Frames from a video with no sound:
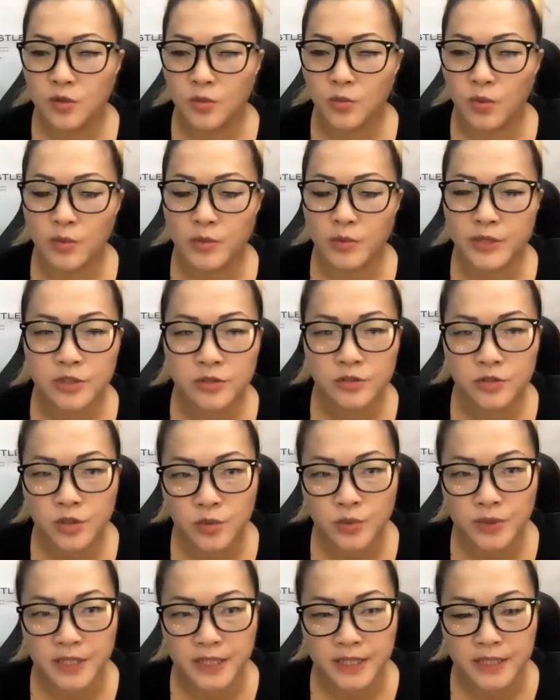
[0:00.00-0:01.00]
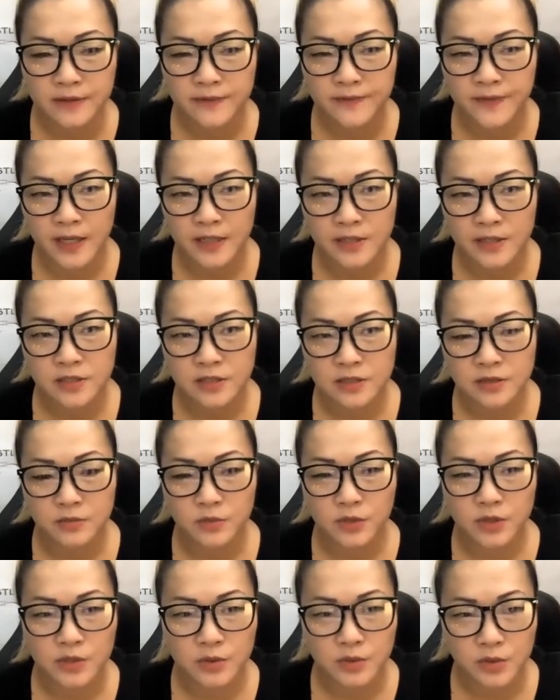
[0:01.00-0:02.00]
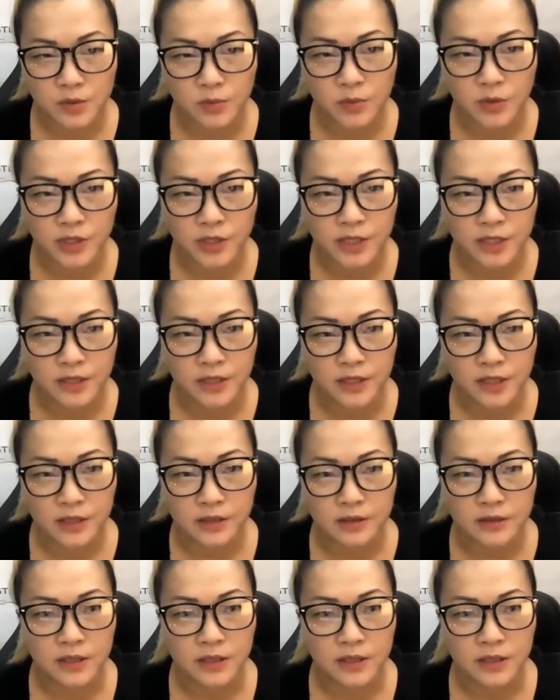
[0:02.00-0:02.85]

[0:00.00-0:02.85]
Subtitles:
what were you doing in the fashion when you were working there?